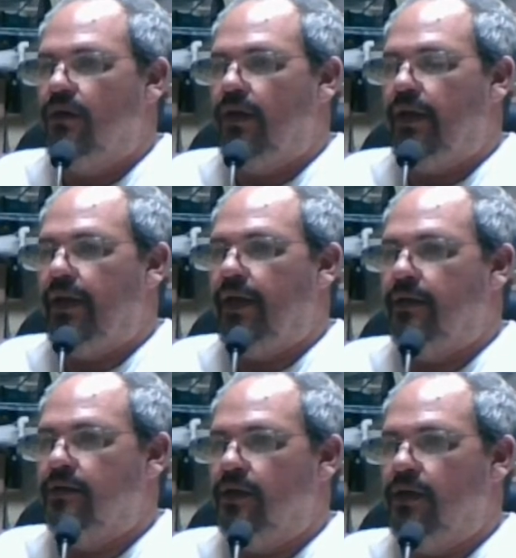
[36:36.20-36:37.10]

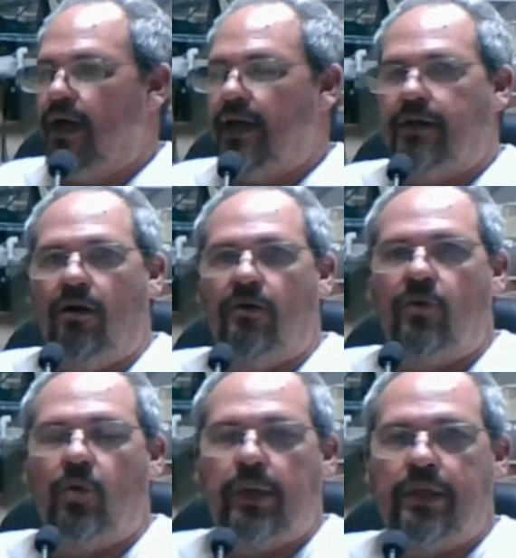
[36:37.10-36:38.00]
And I
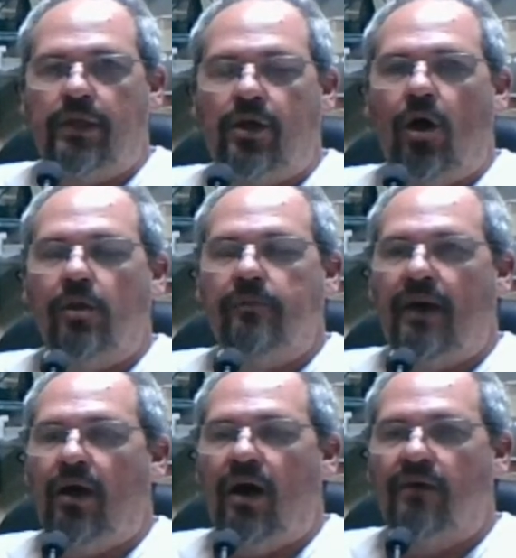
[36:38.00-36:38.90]
quickly called
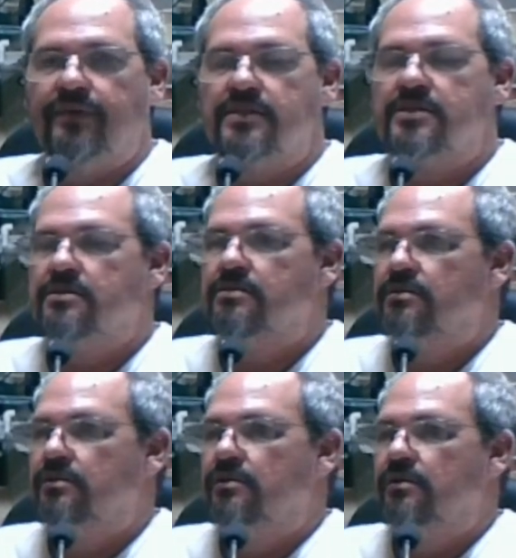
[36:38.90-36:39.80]
my office
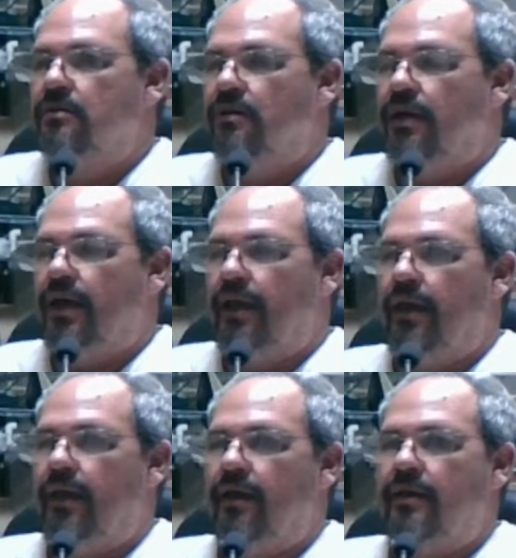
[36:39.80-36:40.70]

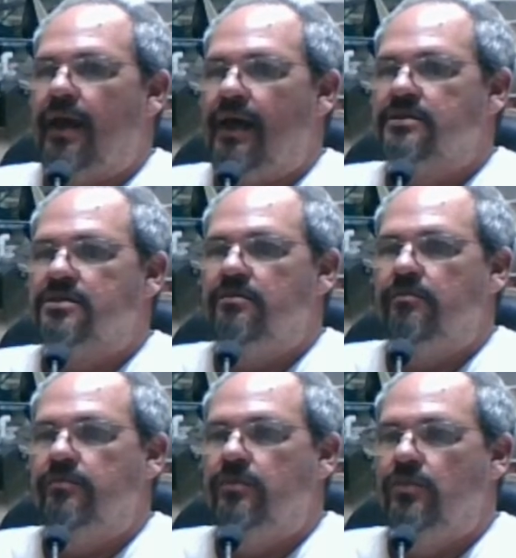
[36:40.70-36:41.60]
and asked
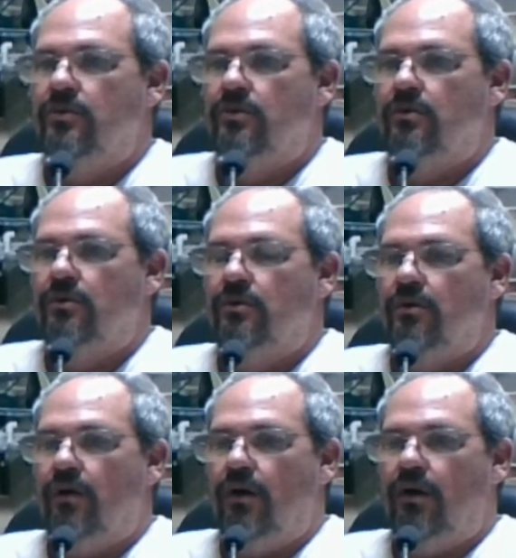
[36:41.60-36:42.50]
them
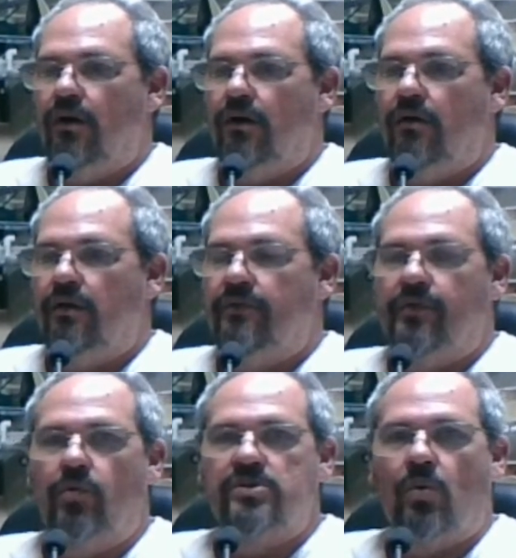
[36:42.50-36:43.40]
if it
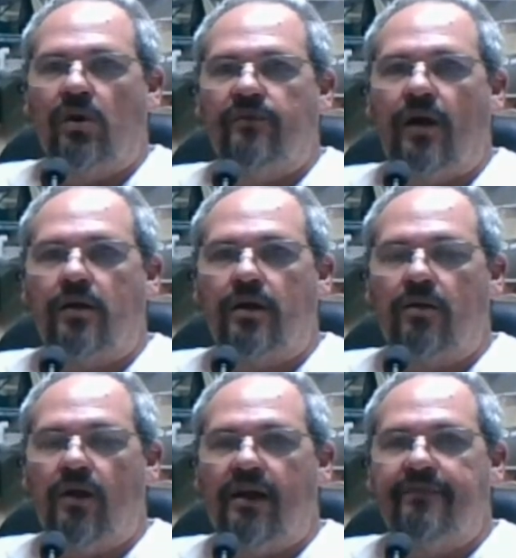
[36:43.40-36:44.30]
was one of our
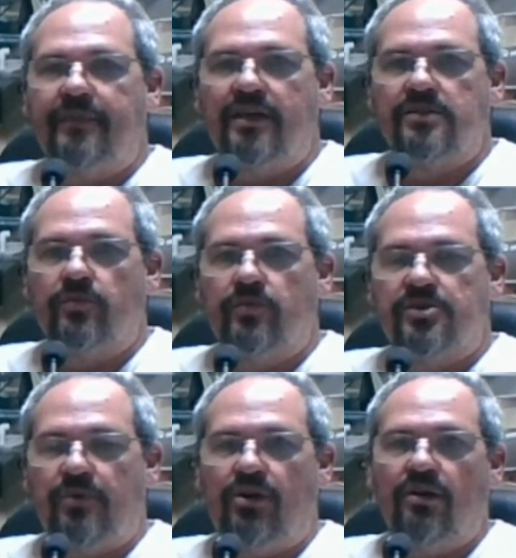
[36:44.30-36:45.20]
aircraft, because with
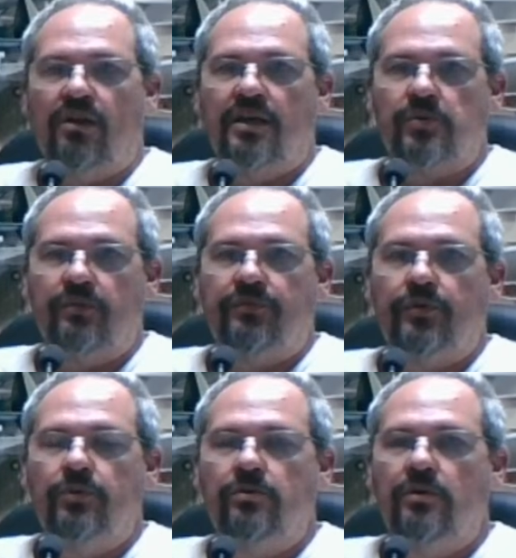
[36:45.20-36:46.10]
Spirit Airlines we
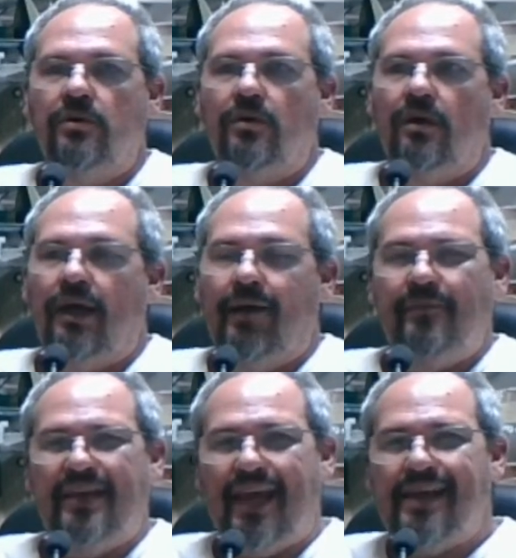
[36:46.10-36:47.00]
flew
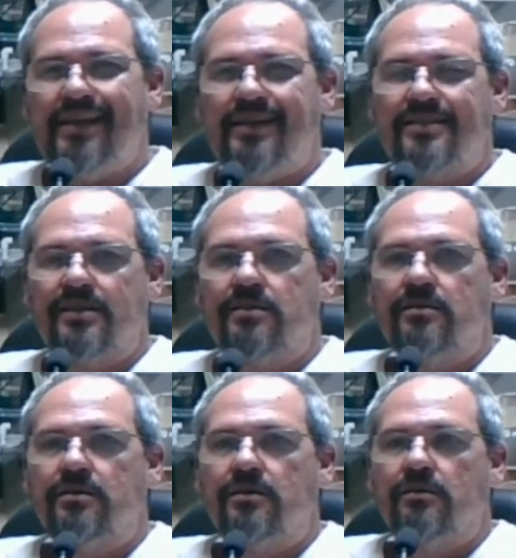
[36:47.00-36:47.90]
MD-80s,
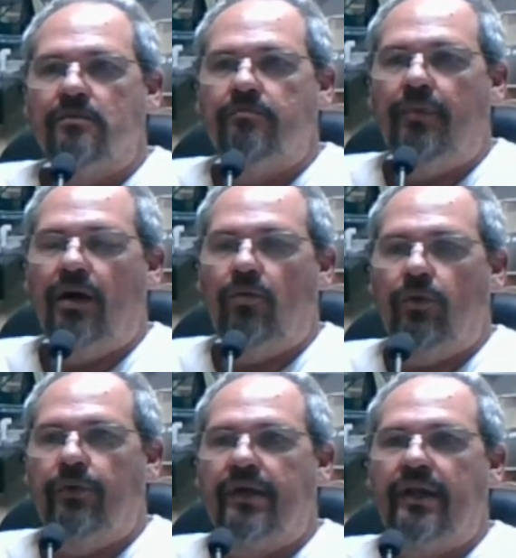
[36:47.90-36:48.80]
but
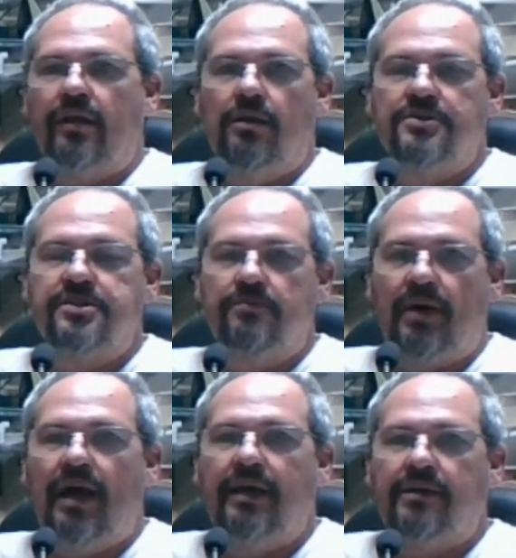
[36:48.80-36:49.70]
we were getting close to
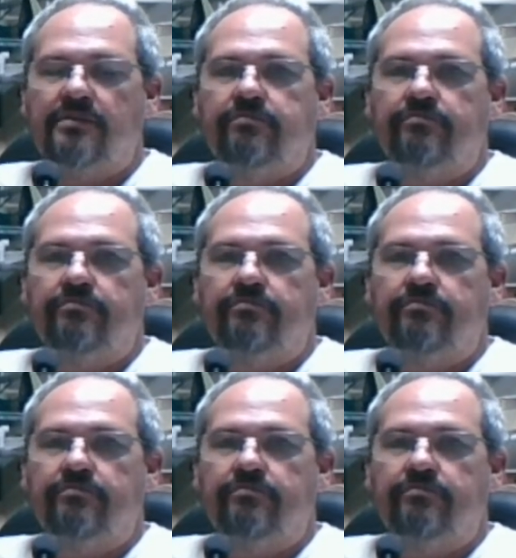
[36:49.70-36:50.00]
buying,